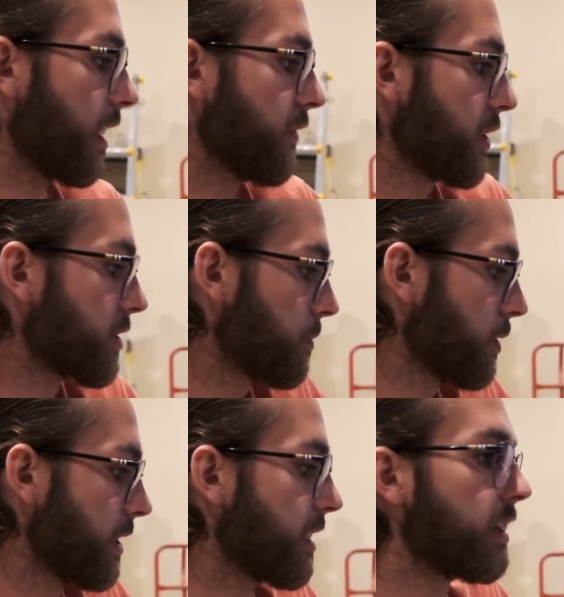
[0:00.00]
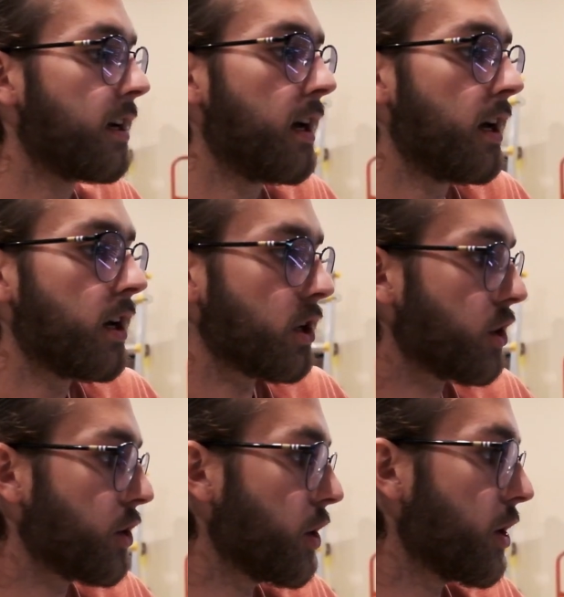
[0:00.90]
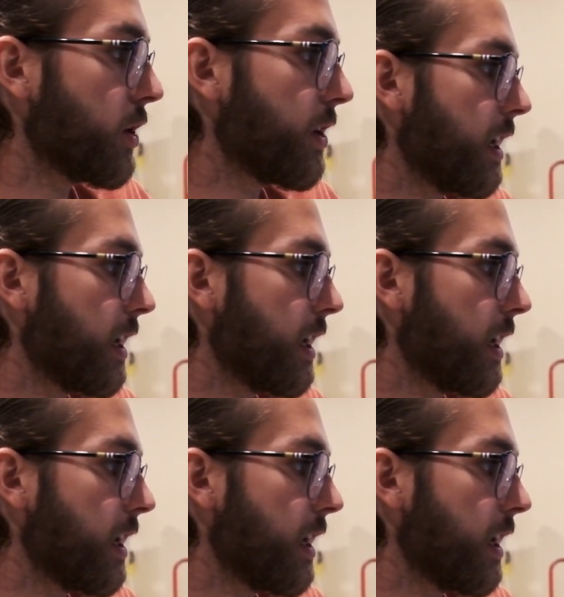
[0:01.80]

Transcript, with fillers: I feel like it's a pretty good